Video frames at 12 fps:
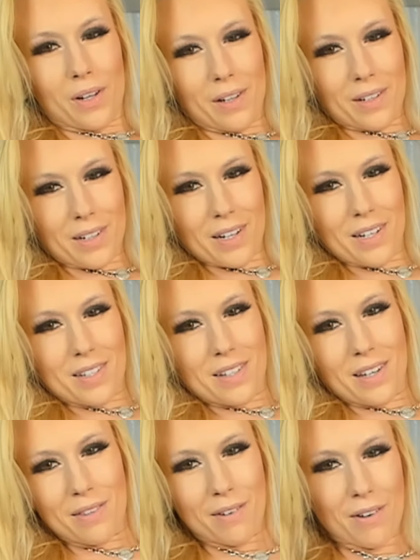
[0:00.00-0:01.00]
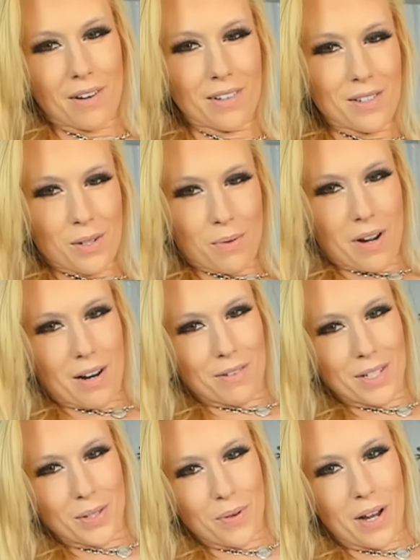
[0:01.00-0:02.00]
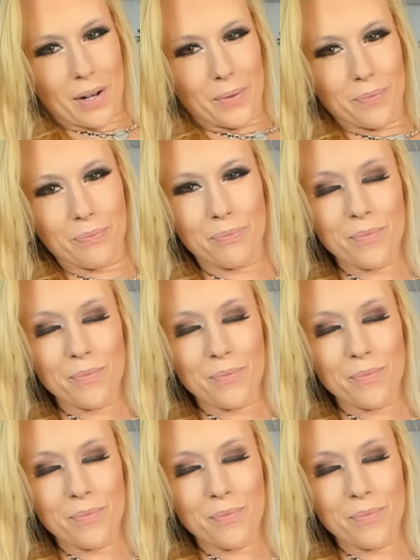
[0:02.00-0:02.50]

Got like see-through underwear as well.